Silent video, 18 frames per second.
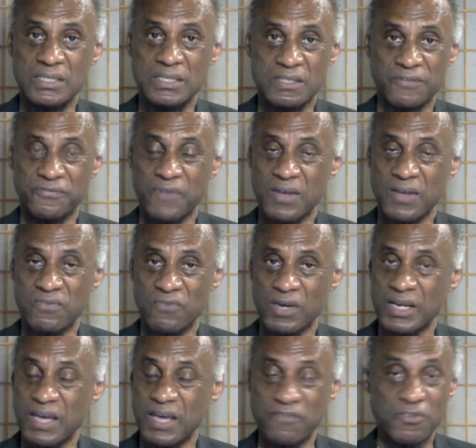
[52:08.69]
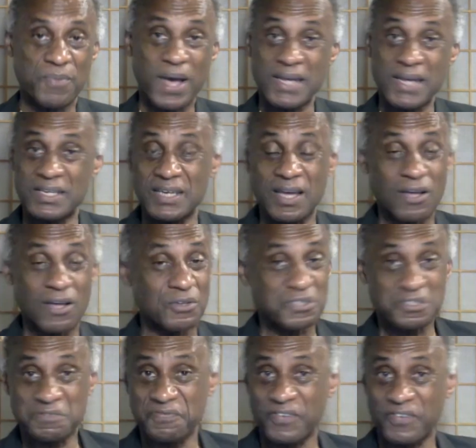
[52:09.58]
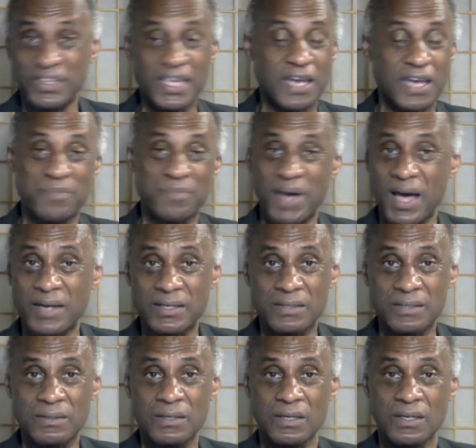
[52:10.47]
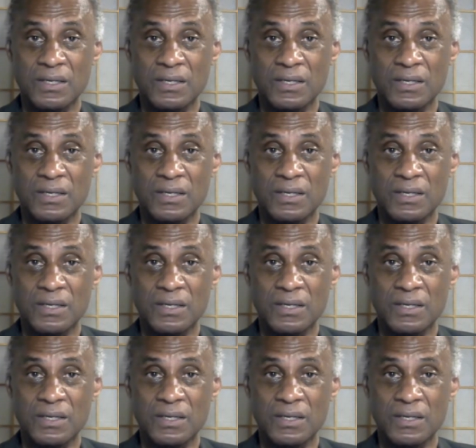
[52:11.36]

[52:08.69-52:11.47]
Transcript: He's a front runner. Everybody else, forget about it.